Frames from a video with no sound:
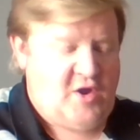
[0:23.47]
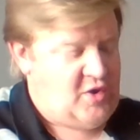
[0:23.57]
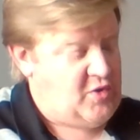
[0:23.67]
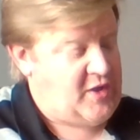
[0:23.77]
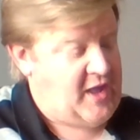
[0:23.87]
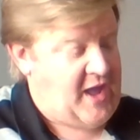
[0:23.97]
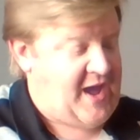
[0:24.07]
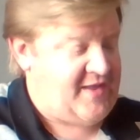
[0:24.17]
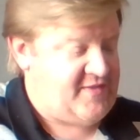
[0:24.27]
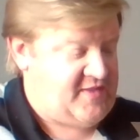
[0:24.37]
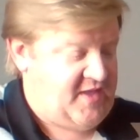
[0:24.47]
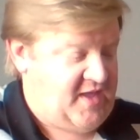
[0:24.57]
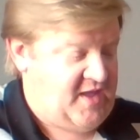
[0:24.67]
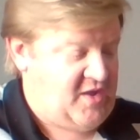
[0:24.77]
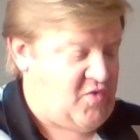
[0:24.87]
looking at
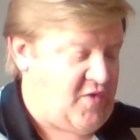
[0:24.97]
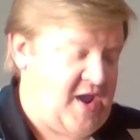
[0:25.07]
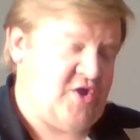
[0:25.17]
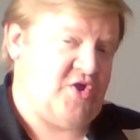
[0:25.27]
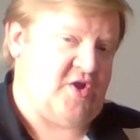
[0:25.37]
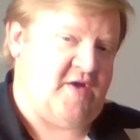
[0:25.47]
the creation